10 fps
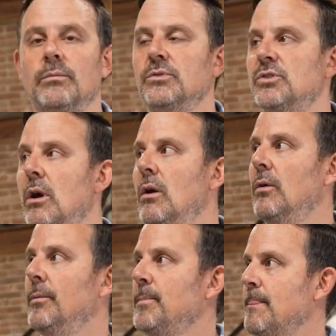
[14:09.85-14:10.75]

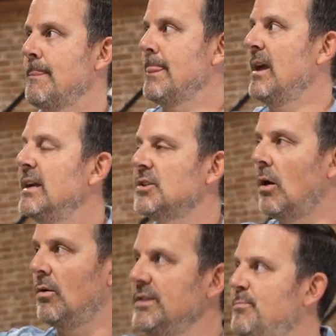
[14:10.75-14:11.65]
so it's
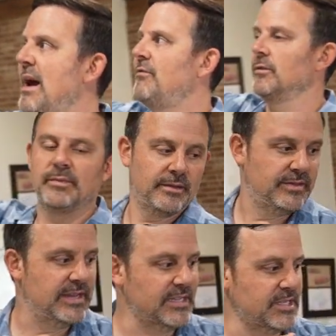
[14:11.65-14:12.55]
always baffled me.
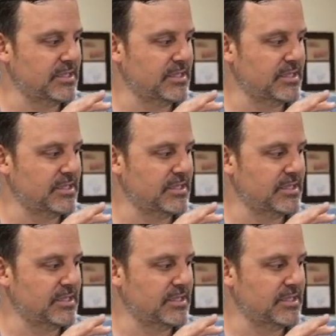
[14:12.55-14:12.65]
This